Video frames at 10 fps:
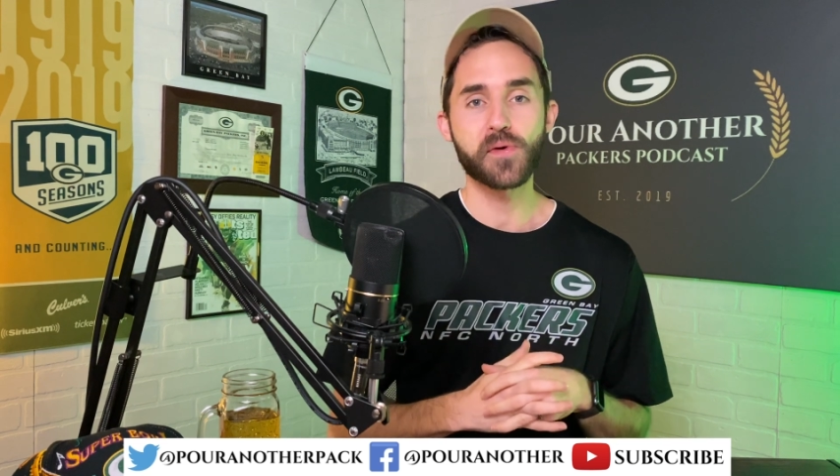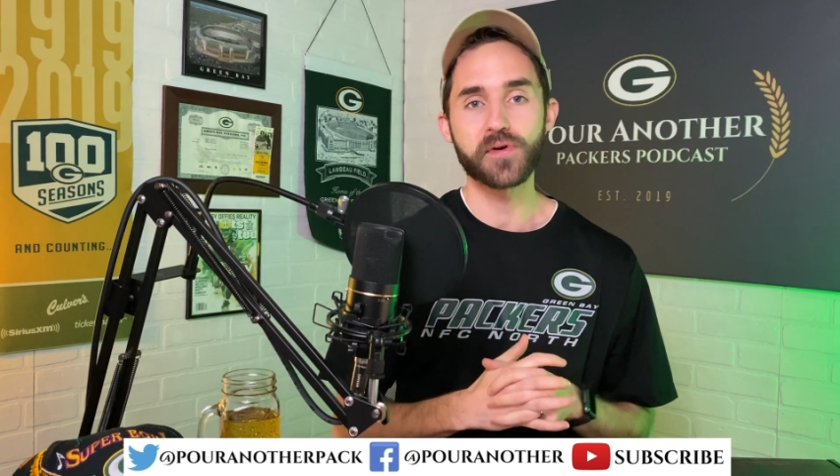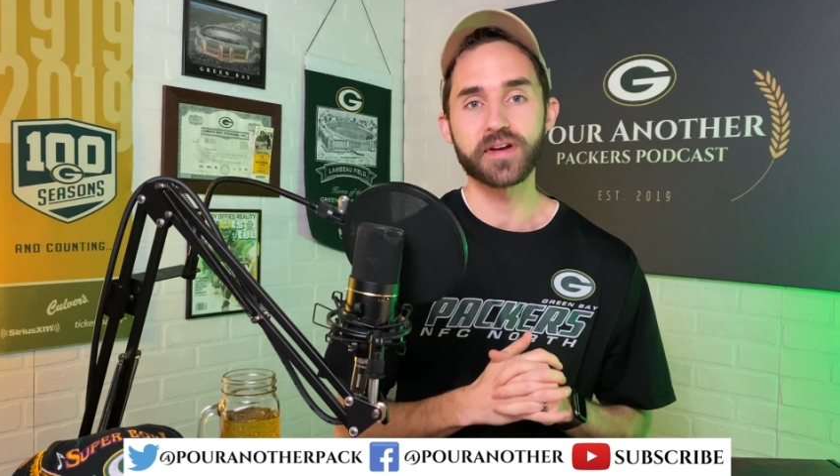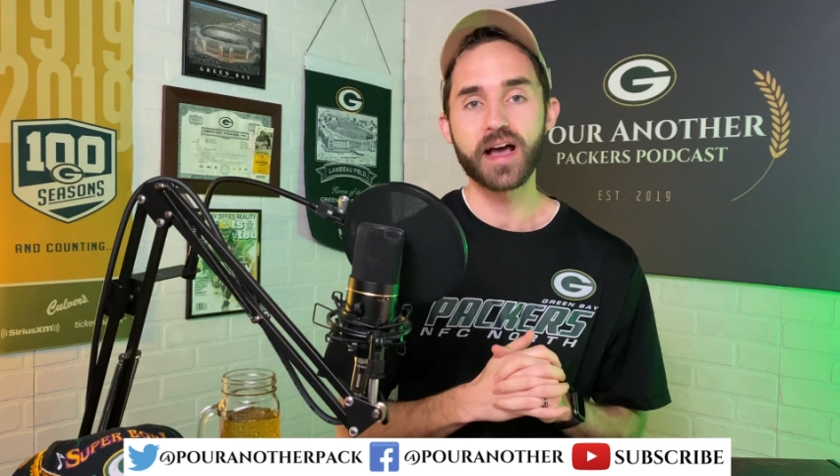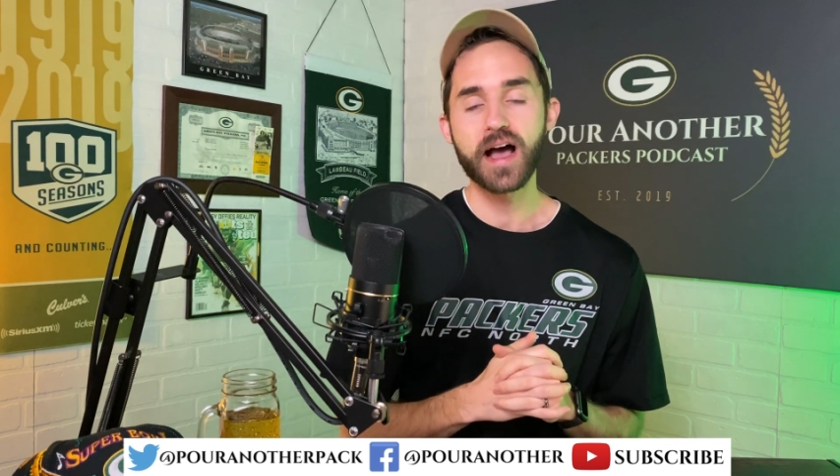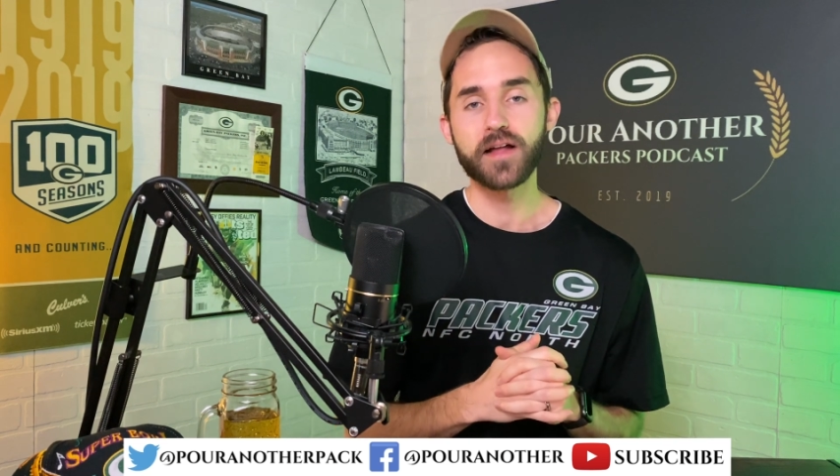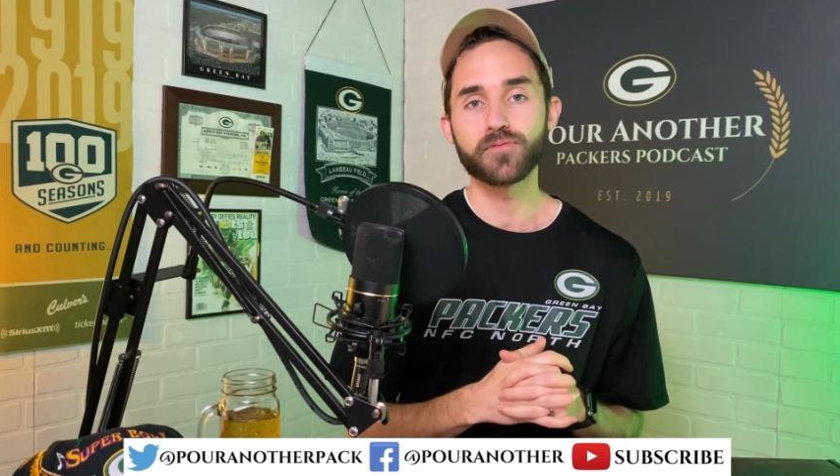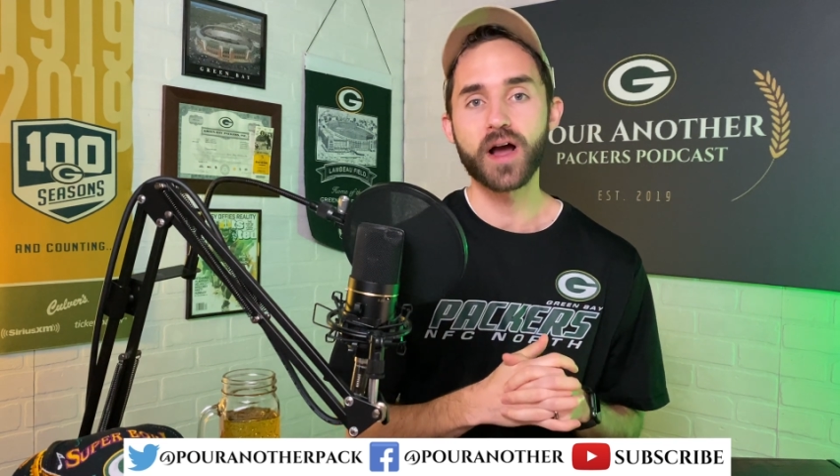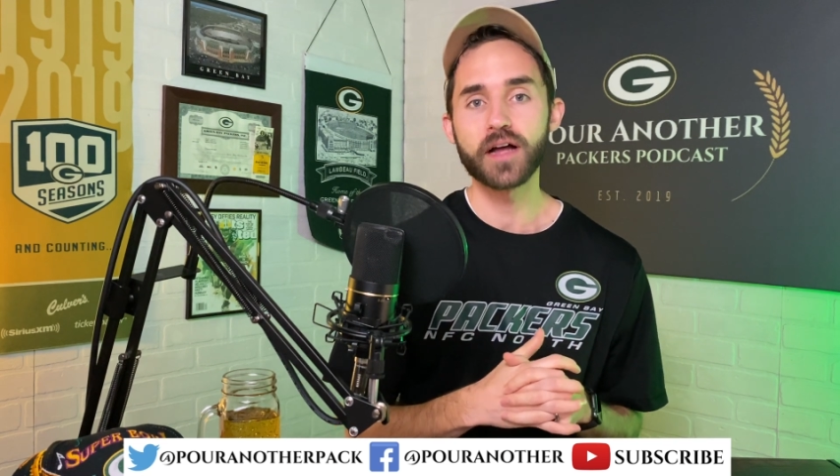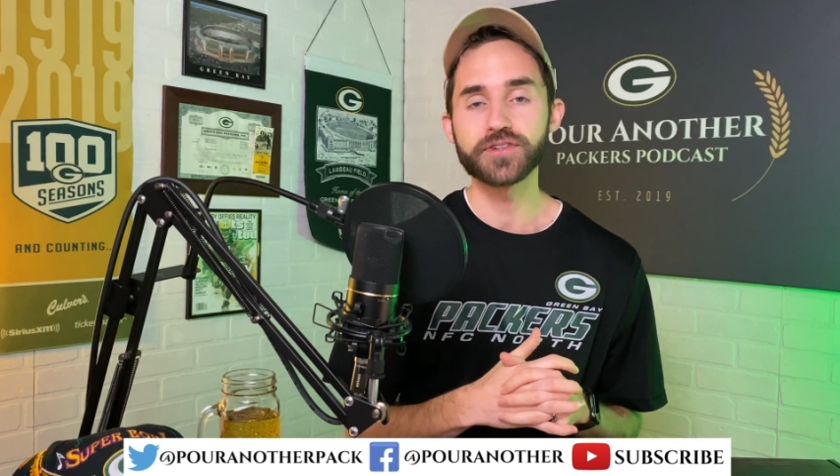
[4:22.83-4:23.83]
or
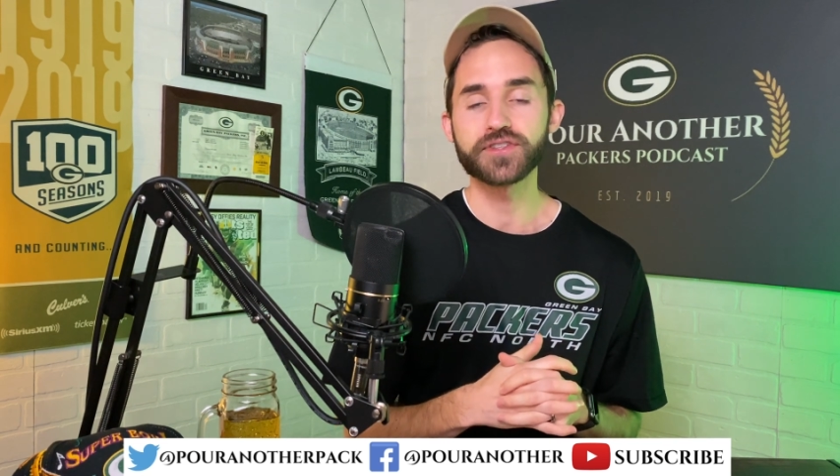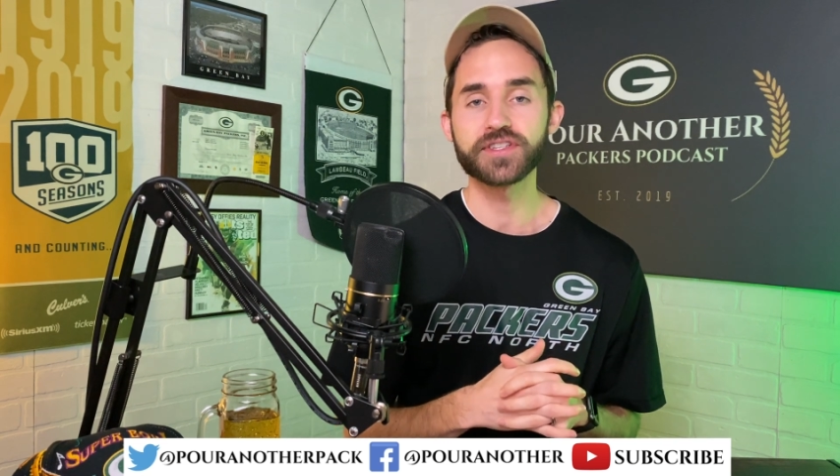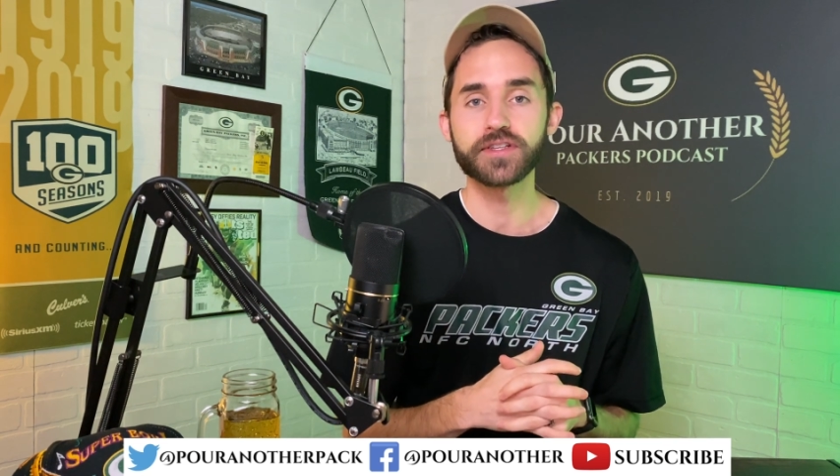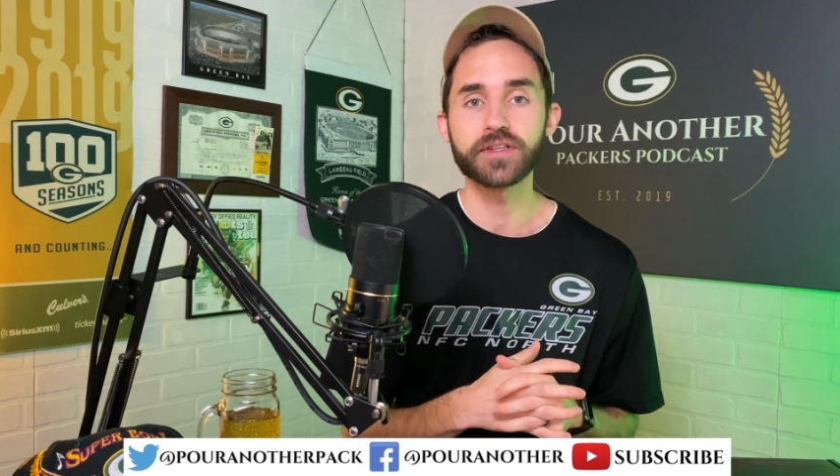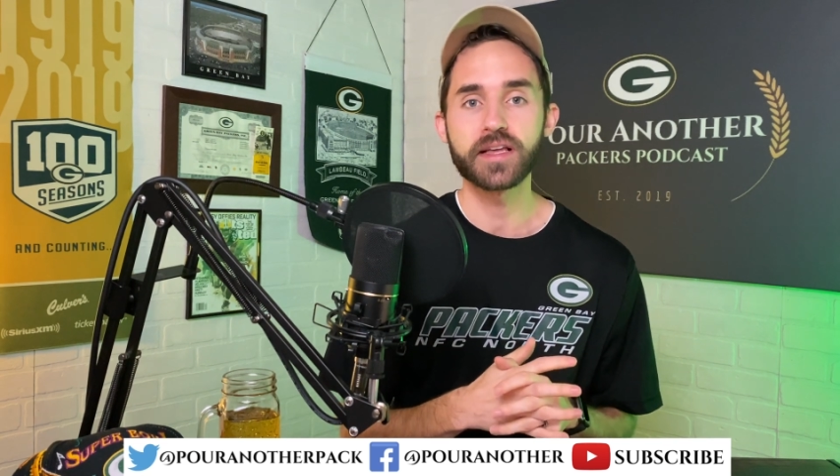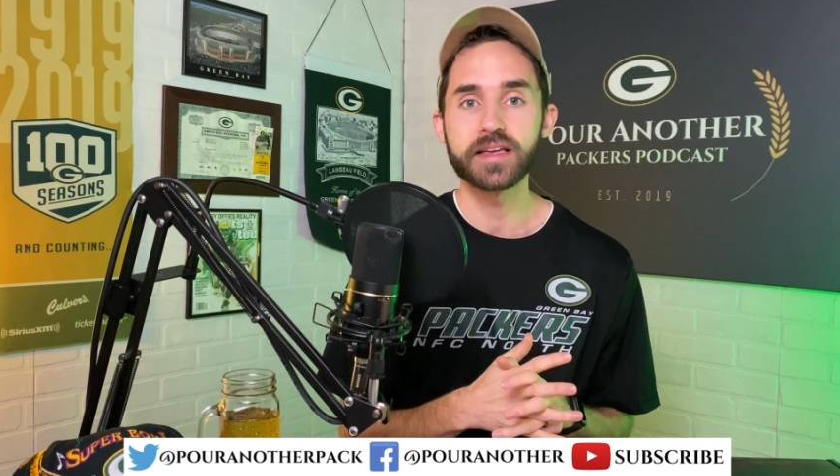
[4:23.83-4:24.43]
not Rodgers still